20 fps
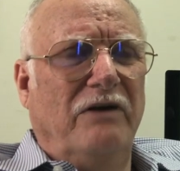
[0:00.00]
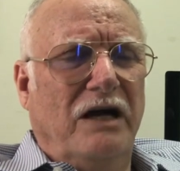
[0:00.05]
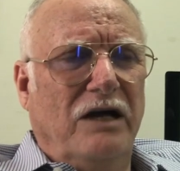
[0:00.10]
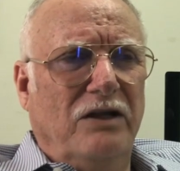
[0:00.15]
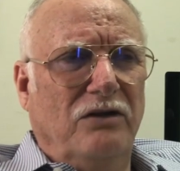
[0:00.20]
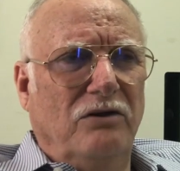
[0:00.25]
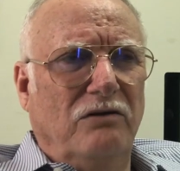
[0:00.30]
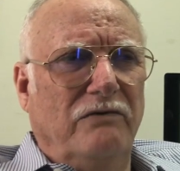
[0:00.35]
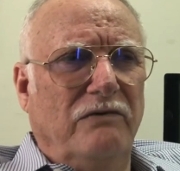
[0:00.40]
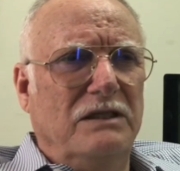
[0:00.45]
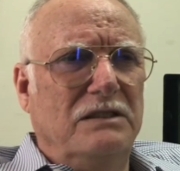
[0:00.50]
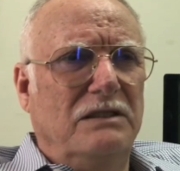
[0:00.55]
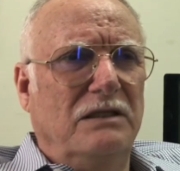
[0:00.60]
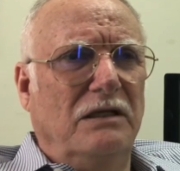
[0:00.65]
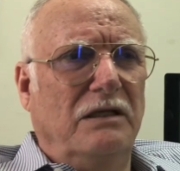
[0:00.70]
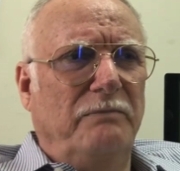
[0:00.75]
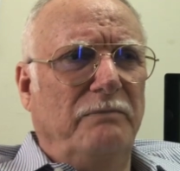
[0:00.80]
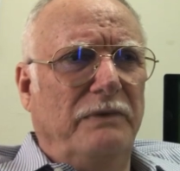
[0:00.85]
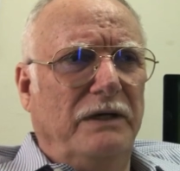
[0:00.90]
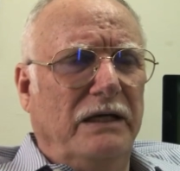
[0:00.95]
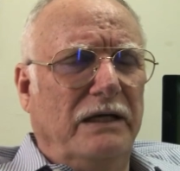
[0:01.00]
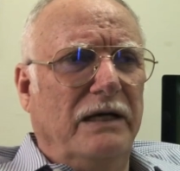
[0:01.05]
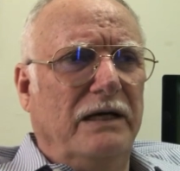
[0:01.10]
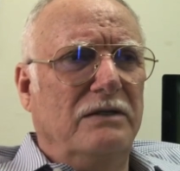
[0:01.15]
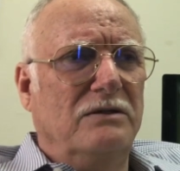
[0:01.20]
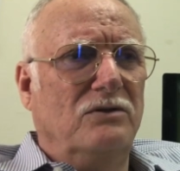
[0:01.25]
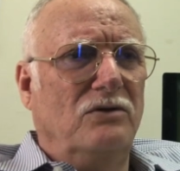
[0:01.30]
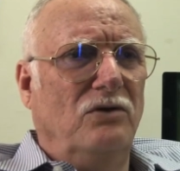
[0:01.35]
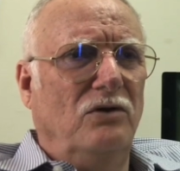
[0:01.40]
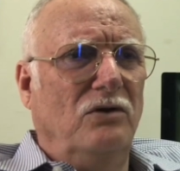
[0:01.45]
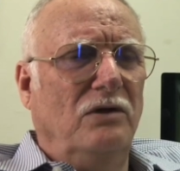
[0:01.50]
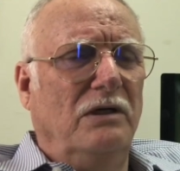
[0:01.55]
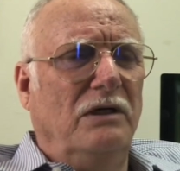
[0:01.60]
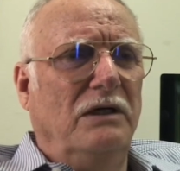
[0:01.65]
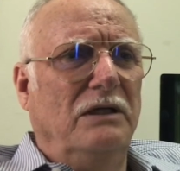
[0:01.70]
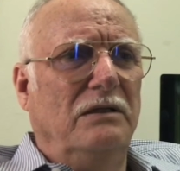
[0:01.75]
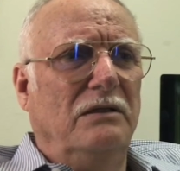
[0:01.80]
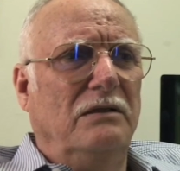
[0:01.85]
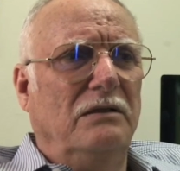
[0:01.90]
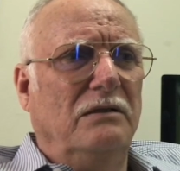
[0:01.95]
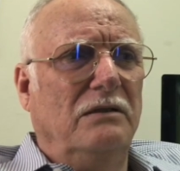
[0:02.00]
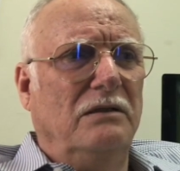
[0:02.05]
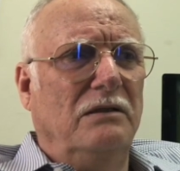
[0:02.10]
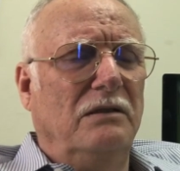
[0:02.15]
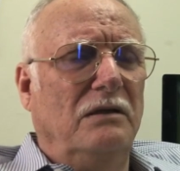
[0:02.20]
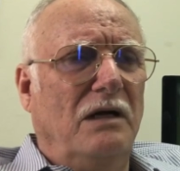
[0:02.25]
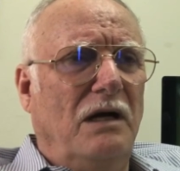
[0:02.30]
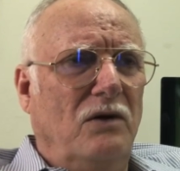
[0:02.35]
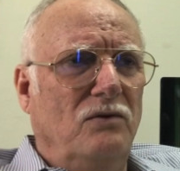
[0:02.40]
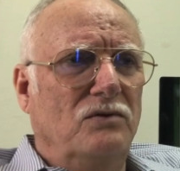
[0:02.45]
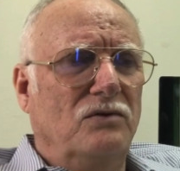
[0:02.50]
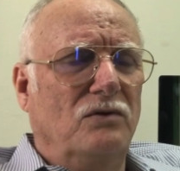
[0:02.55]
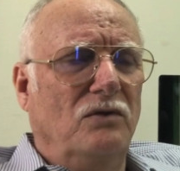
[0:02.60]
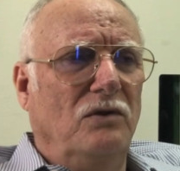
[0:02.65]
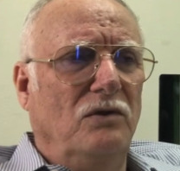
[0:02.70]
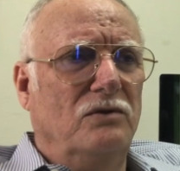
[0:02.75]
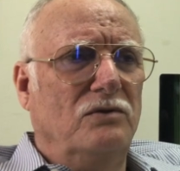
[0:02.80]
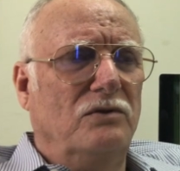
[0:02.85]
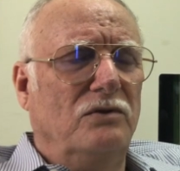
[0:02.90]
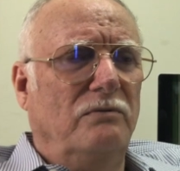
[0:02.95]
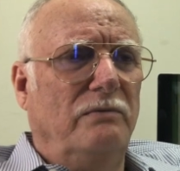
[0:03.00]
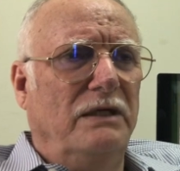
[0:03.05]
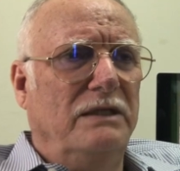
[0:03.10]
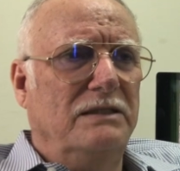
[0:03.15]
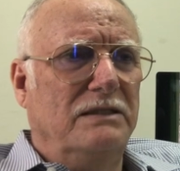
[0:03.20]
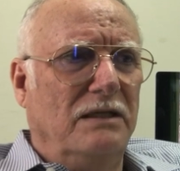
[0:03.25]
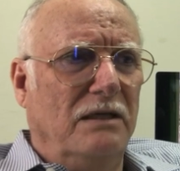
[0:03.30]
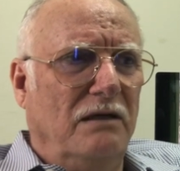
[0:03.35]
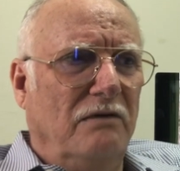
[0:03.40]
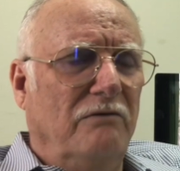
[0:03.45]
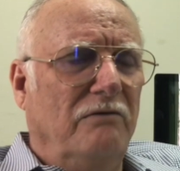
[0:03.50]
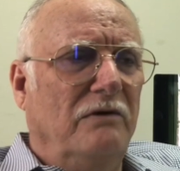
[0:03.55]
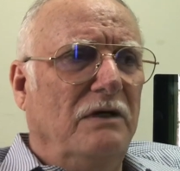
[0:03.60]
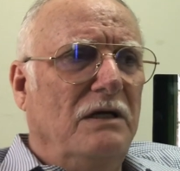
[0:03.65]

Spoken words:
Fahd University in a precast concrete house also myself.